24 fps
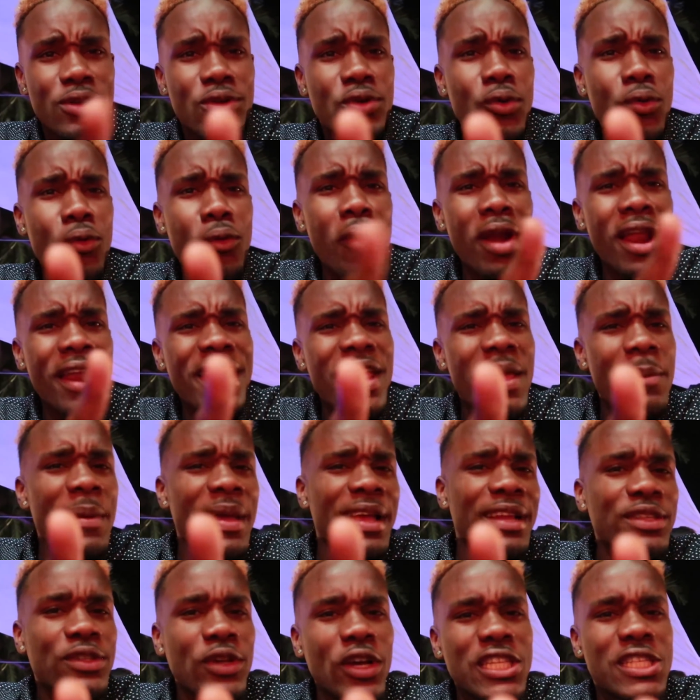Cool and they've
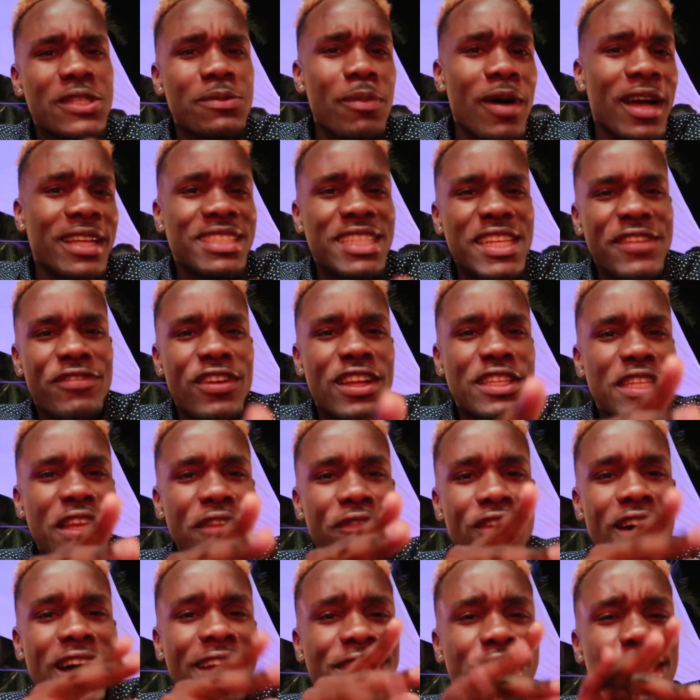been just match. If a
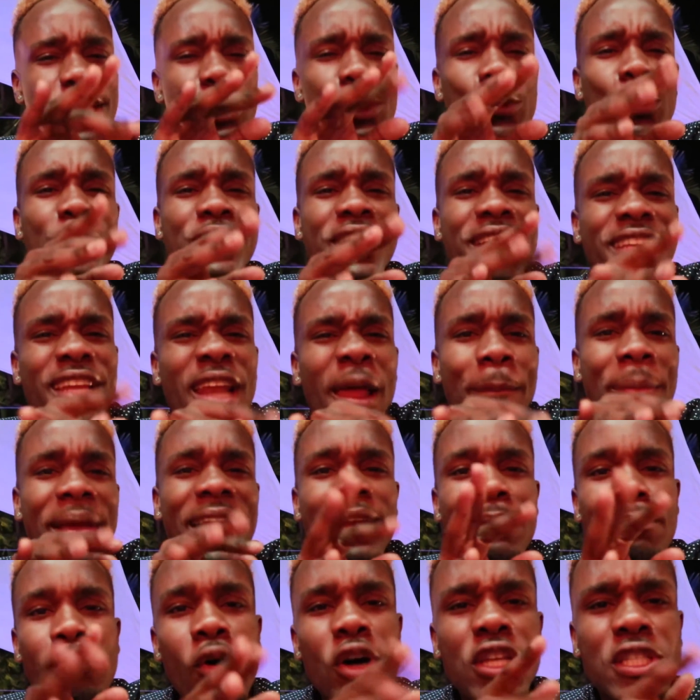difference is shooting in the
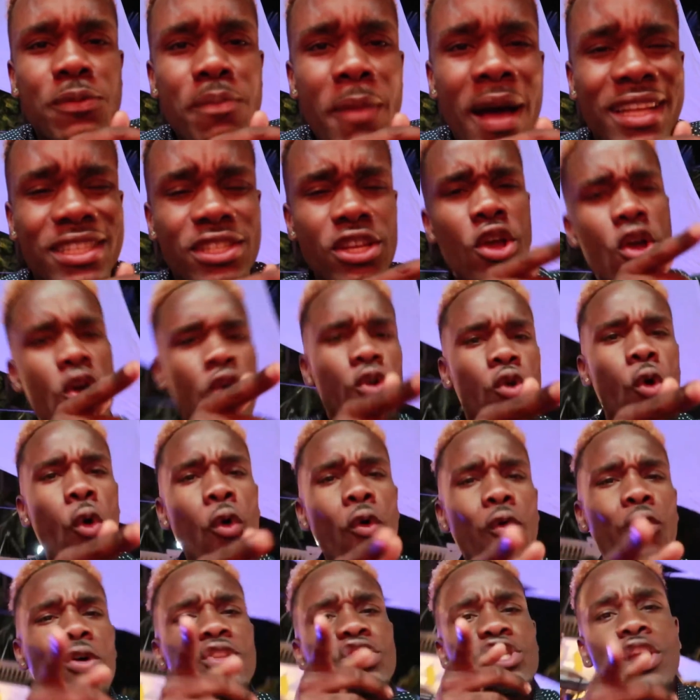bill must match.
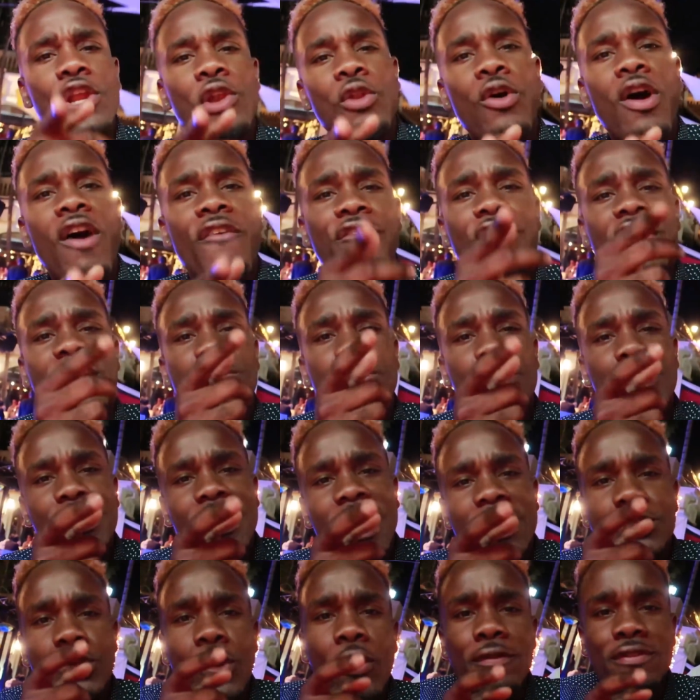Cool what you know for it
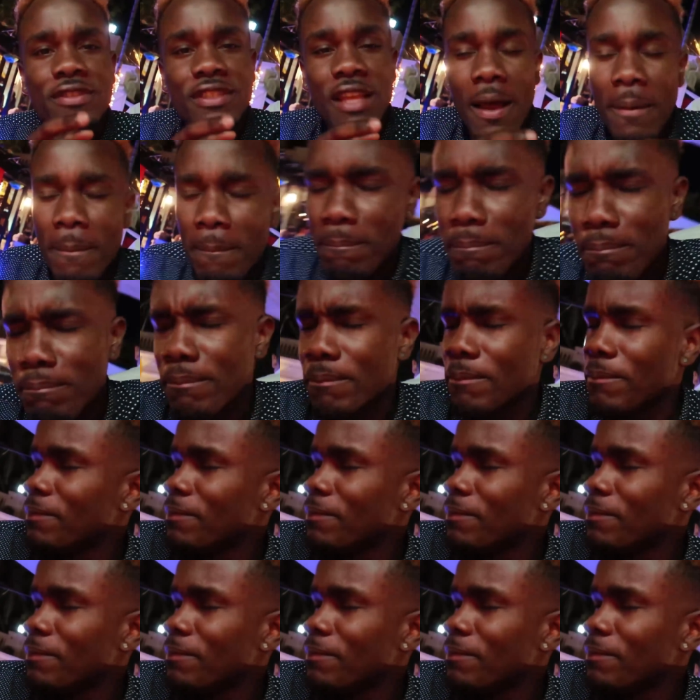is a concept.